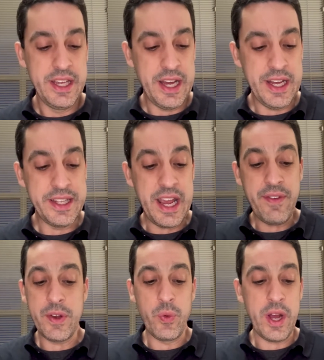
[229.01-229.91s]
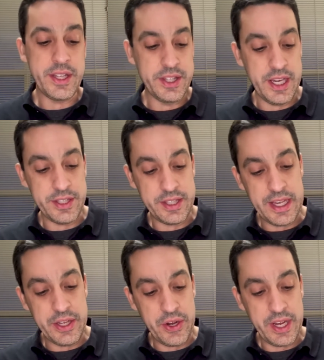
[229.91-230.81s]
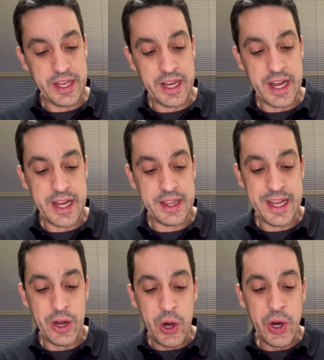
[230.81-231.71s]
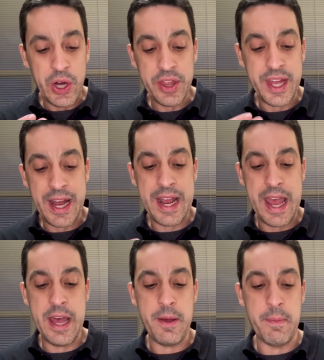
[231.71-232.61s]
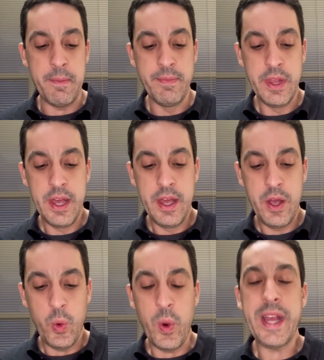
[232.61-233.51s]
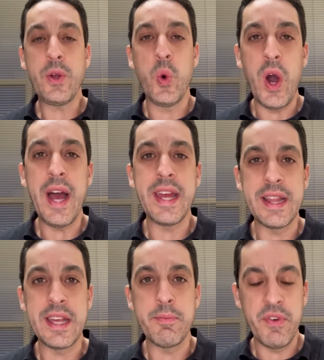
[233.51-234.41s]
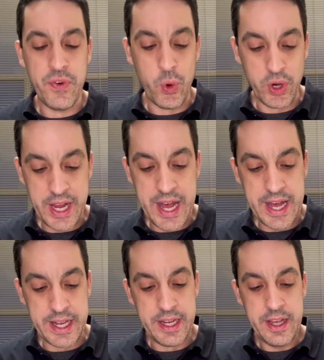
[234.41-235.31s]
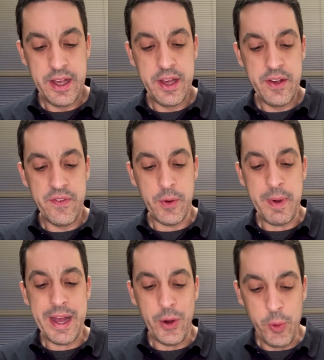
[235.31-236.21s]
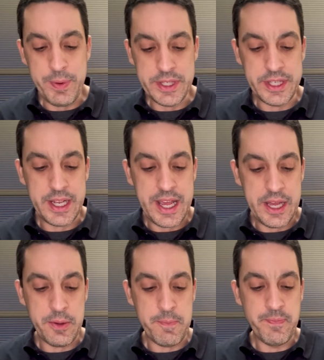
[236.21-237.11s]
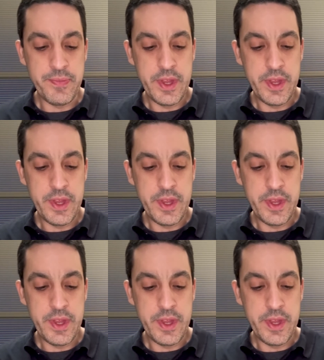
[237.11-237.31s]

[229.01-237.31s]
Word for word: uh, David writes this in talking to God Let all that I am wait quietly before God, for my hope is in Him.